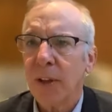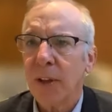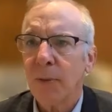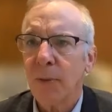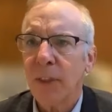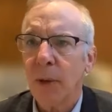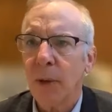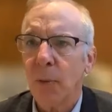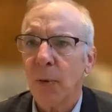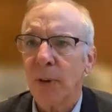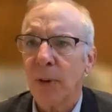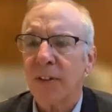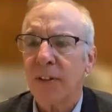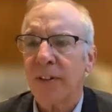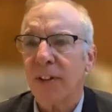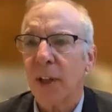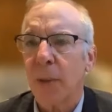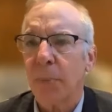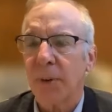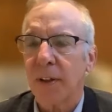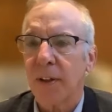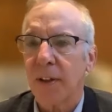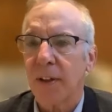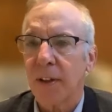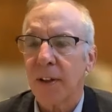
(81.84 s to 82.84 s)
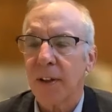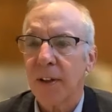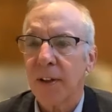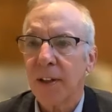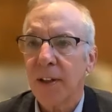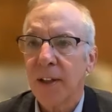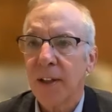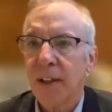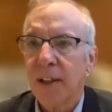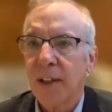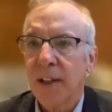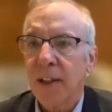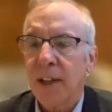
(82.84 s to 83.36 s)
than what's typical.
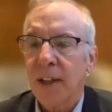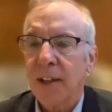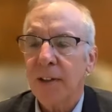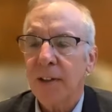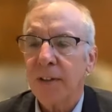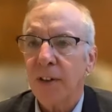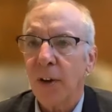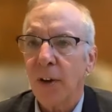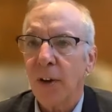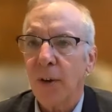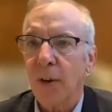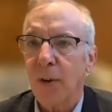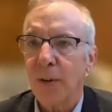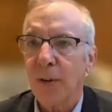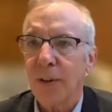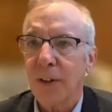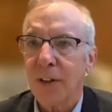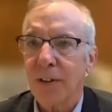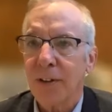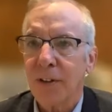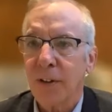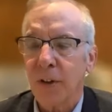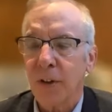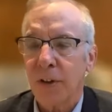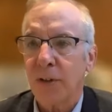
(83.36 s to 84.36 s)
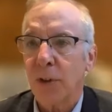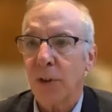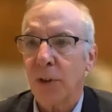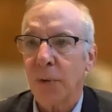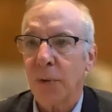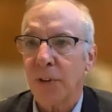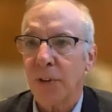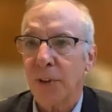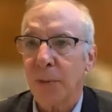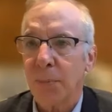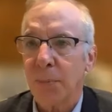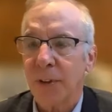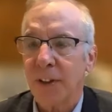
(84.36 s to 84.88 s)
And so
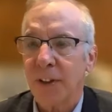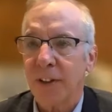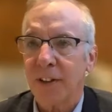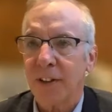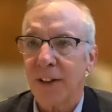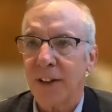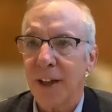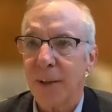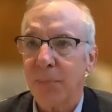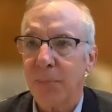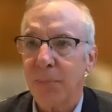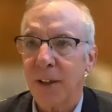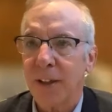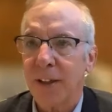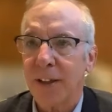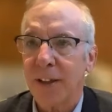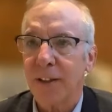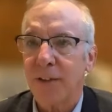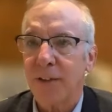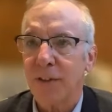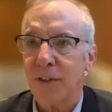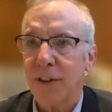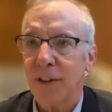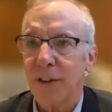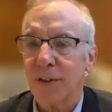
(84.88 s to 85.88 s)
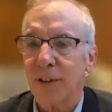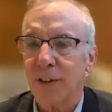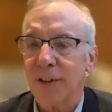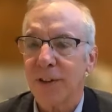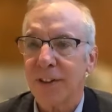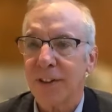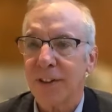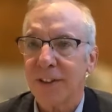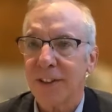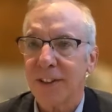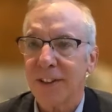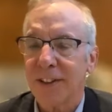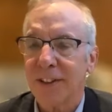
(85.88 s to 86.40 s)
consumers in particular had plenty of
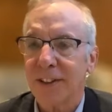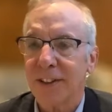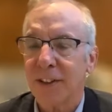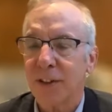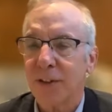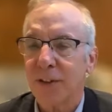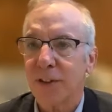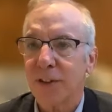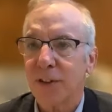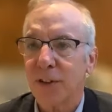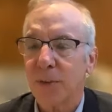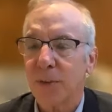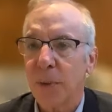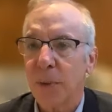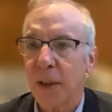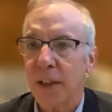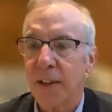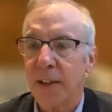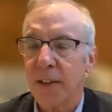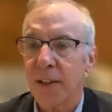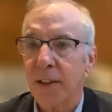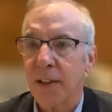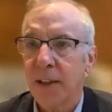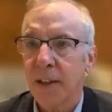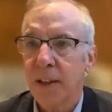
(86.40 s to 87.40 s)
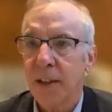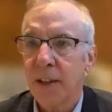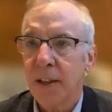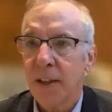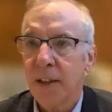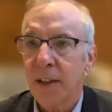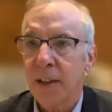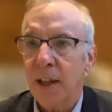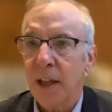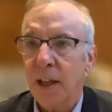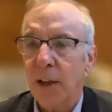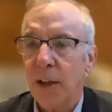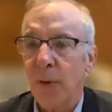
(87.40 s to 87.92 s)
resources to continue to spend.
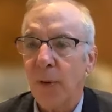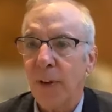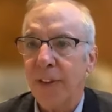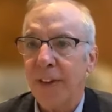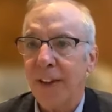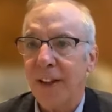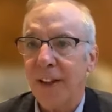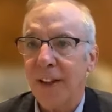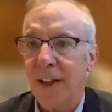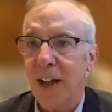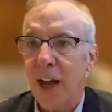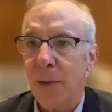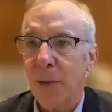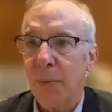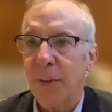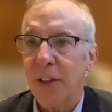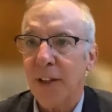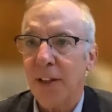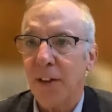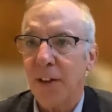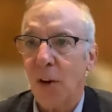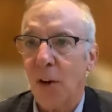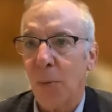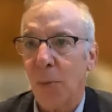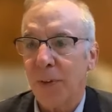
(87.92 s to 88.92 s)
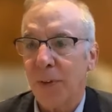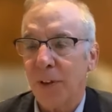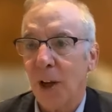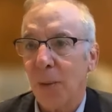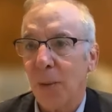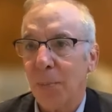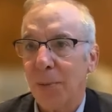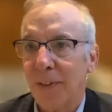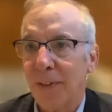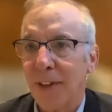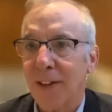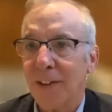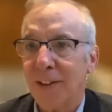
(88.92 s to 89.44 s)
And when the economy opened up,
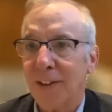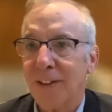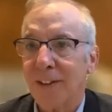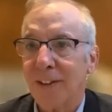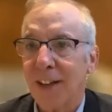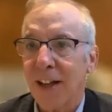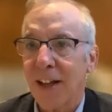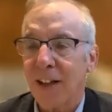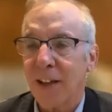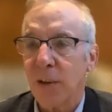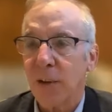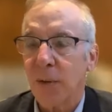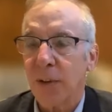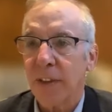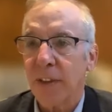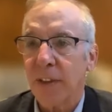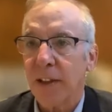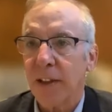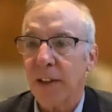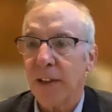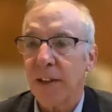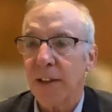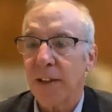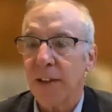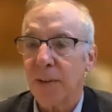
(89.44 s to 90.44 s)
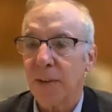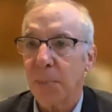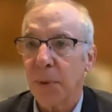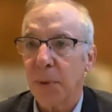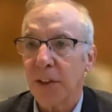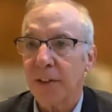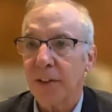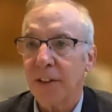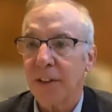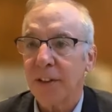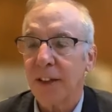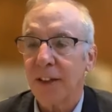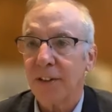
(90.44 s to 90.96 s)
that's exactly what they did,
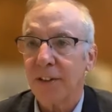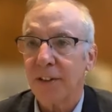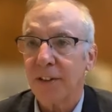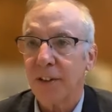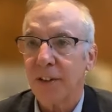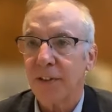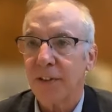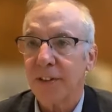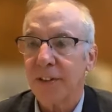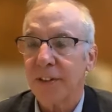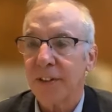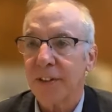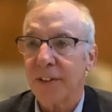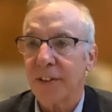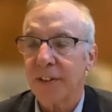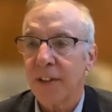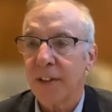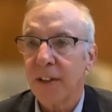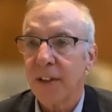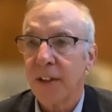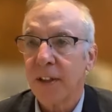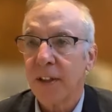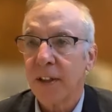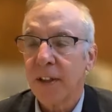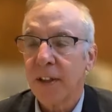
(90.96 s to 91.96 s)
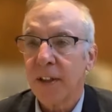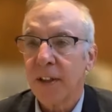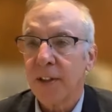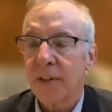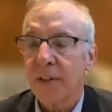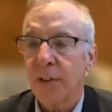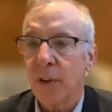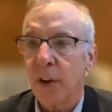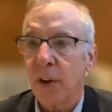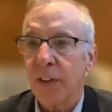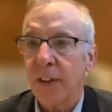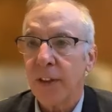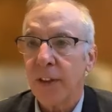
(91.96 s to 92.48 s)
especially on services.
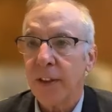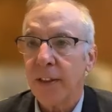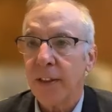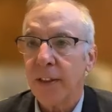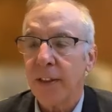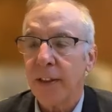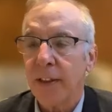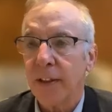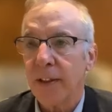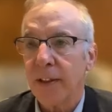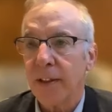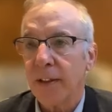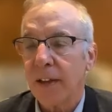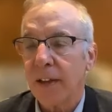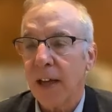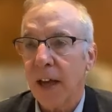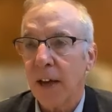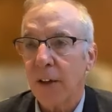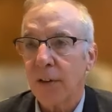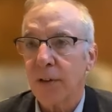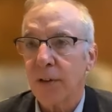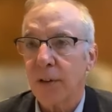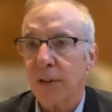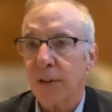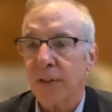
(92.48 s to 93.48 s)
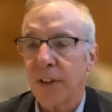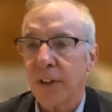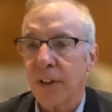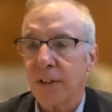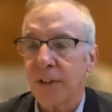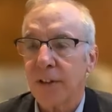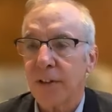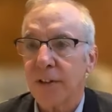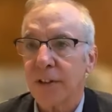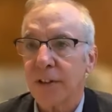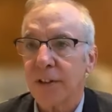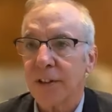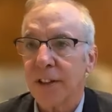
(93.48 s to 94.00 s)
So I think the household
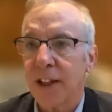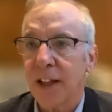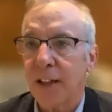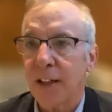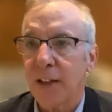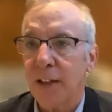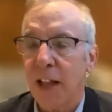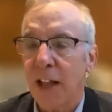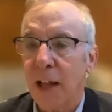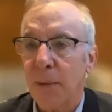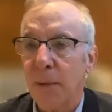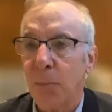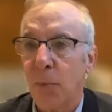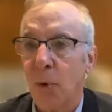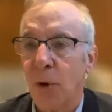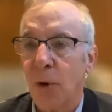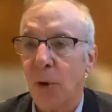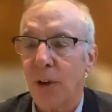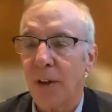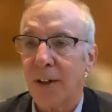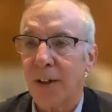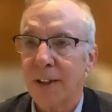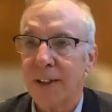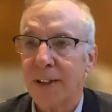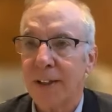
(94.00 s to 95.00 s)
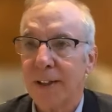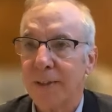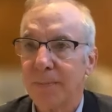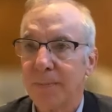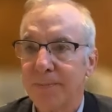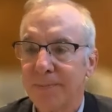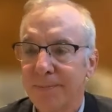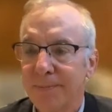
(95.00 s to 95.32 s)
sector just had a lot more uh,